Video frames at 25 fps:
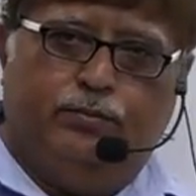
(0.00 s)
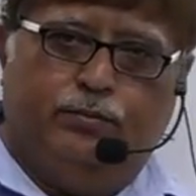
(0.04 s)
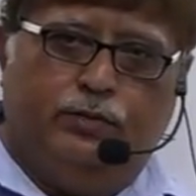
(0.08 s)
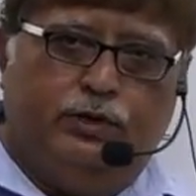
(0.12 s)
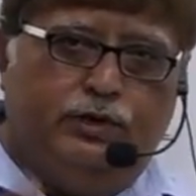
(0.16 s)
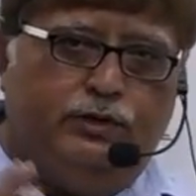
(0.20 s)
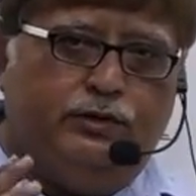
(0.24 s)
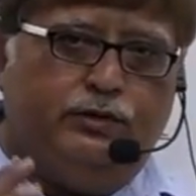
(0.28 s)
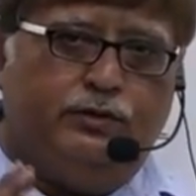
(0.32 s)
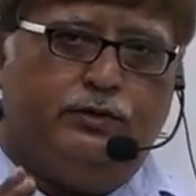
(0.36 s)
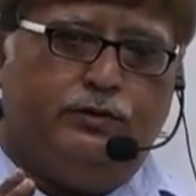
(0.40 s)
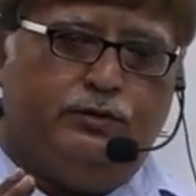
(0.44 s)

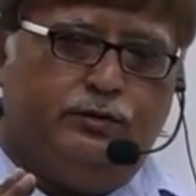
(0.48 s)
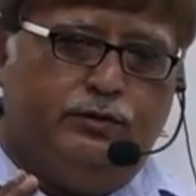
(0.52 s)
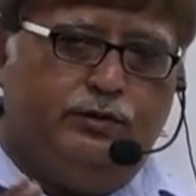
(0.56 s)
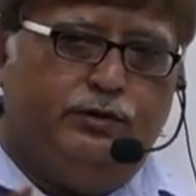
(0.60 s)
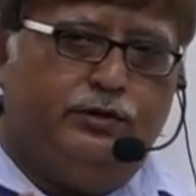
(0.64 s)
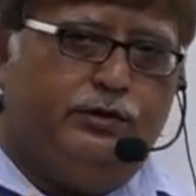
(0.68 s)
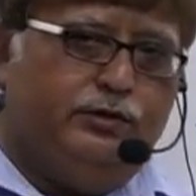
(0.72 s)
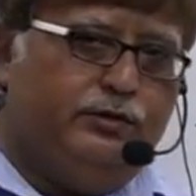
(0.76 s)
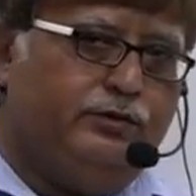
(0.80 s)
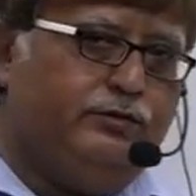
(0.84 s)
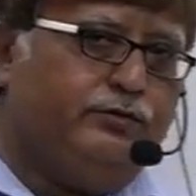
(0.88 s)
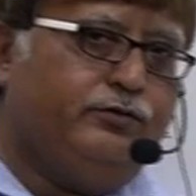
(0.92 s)
But
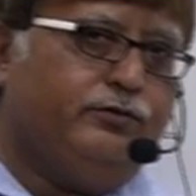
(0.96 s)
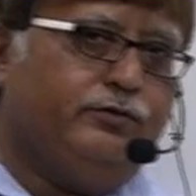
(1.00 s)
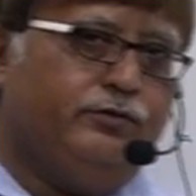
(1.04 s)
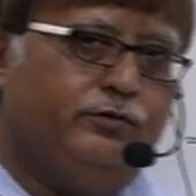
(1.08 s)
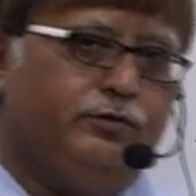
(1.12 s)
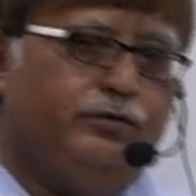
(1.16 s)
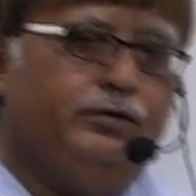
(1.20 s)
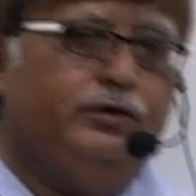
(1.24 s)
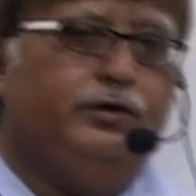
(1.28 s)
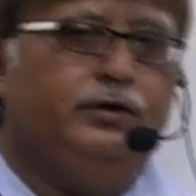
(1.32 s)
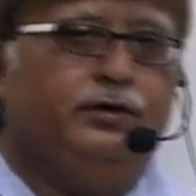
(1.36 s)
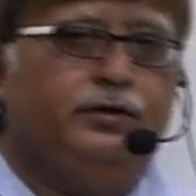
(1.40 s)
dear
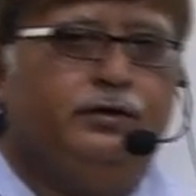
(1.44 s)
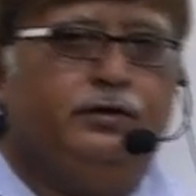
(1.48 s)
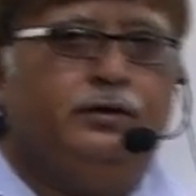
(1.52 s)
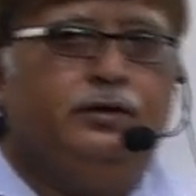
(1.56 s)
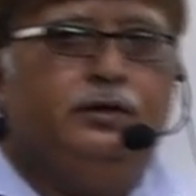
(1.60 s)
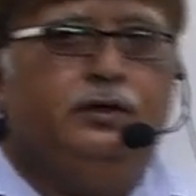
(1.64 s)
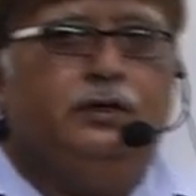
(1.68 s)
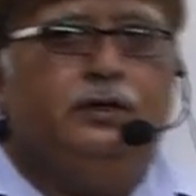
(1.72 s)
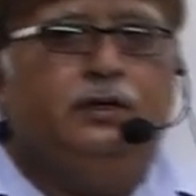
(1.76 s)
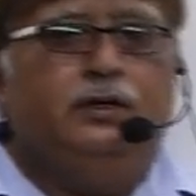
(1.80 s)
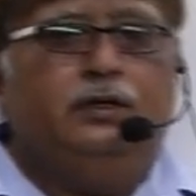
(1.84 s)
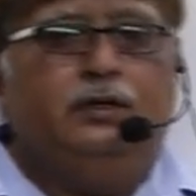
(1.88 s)
student,
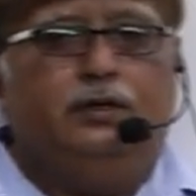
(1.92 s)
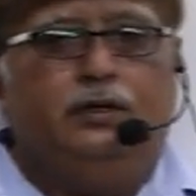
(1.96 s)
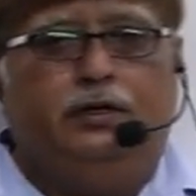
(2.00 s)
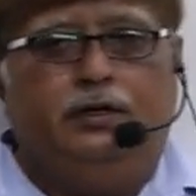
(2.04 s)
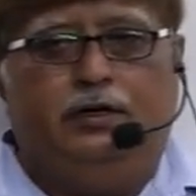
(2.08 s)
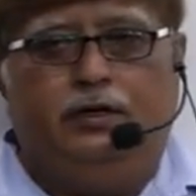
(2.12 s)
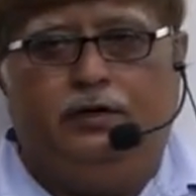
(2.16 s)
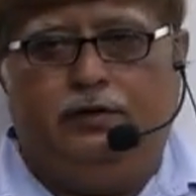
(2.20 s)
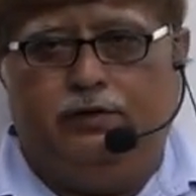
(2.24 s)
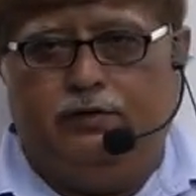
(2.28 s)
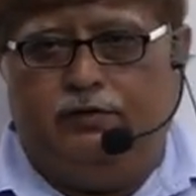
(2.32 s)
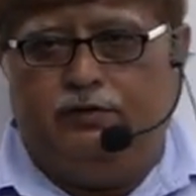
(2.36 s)
it